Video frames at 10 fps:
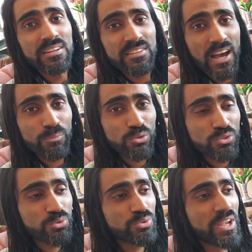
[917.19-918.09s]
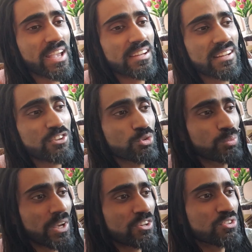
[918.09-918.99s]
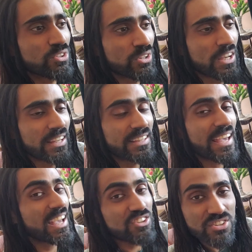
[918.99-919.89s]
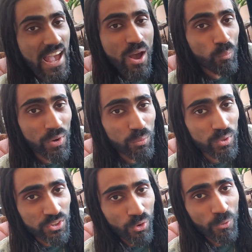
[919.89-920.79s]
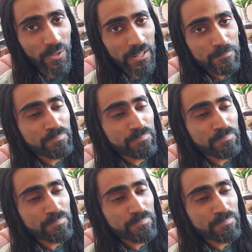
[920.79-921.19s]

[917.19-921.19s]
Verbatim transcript: Time was created as a way to gauge where we're going